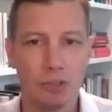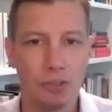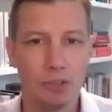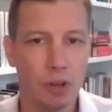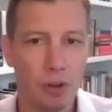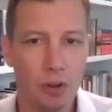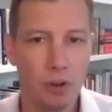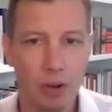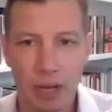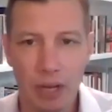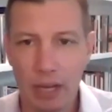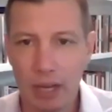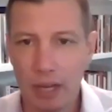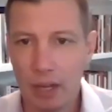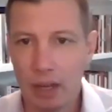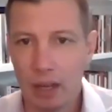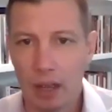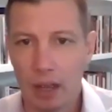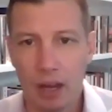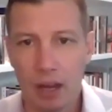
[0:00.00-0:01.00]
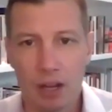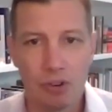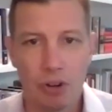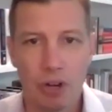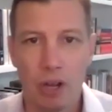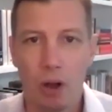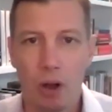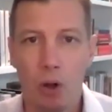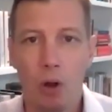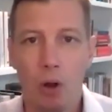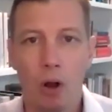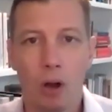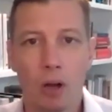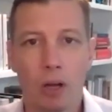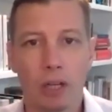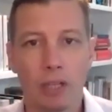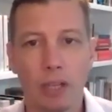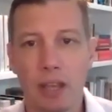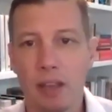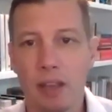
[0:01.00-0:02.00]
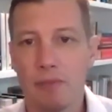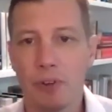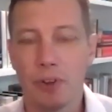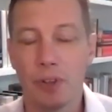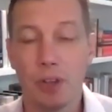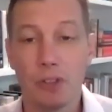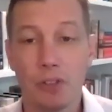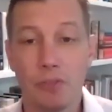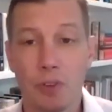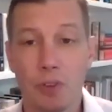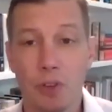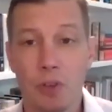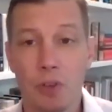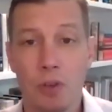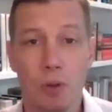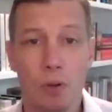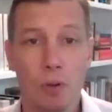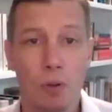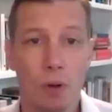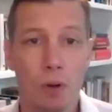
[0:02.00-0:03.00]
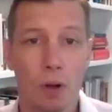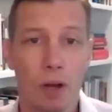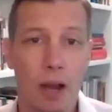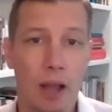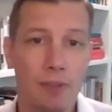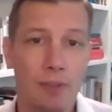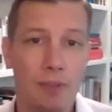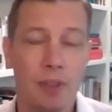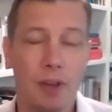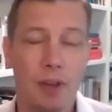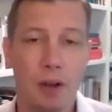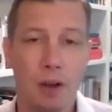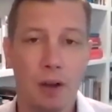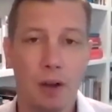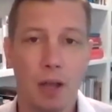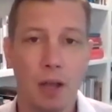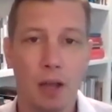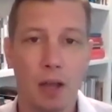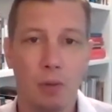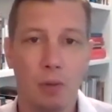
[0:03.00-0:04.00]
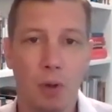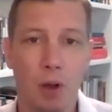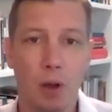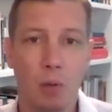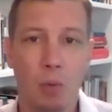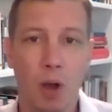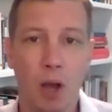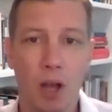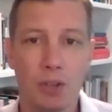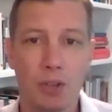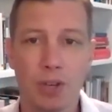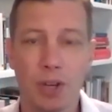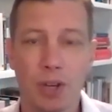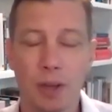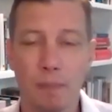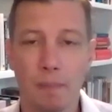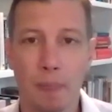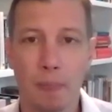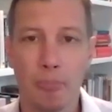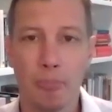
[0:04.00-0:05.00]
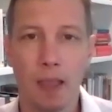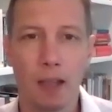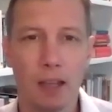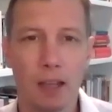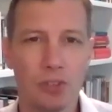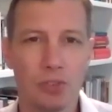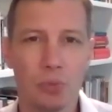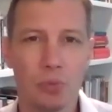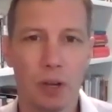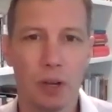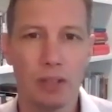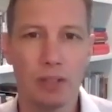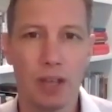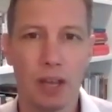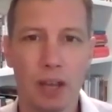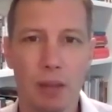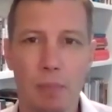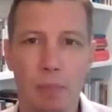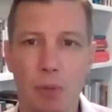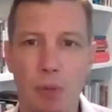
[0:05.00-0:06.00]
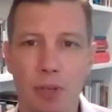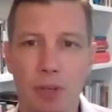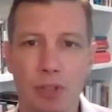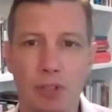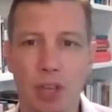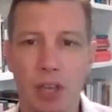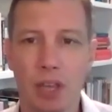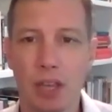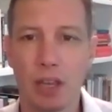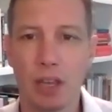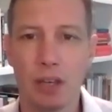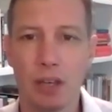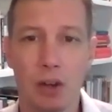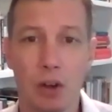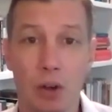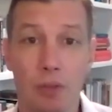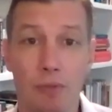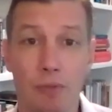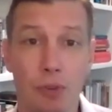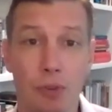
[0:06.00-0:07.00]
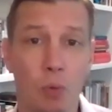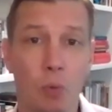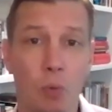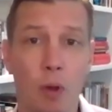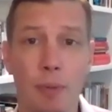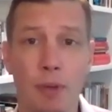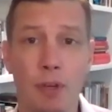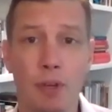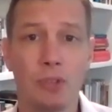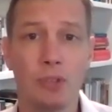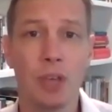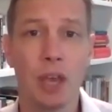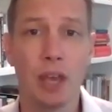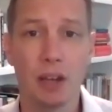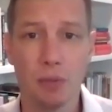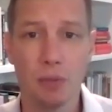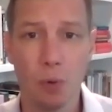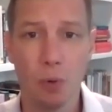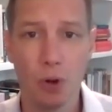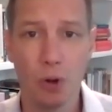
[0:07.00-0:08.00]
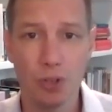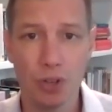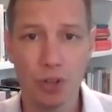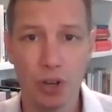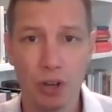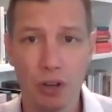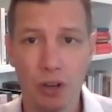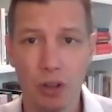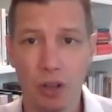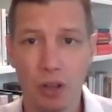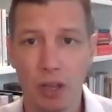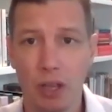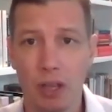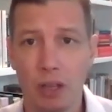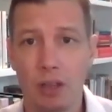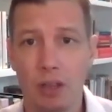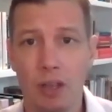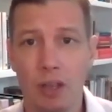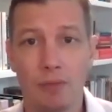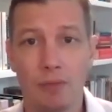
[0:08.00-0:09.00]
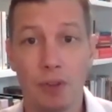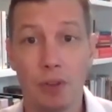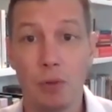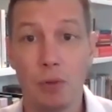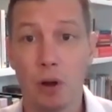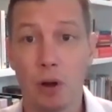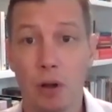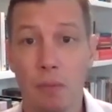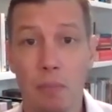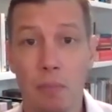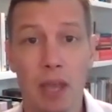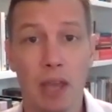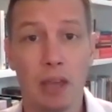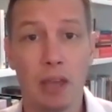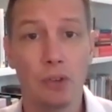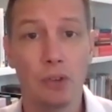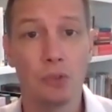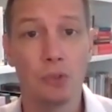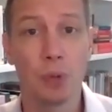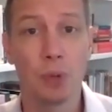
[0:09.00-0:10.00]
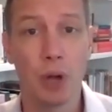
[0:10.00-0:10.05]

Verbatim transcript: so I agree wholeheartedly. And for those of you who are out there watching, I just want to take a moment to say, you know, if you're a woman who's had an abortion, if you are a man who's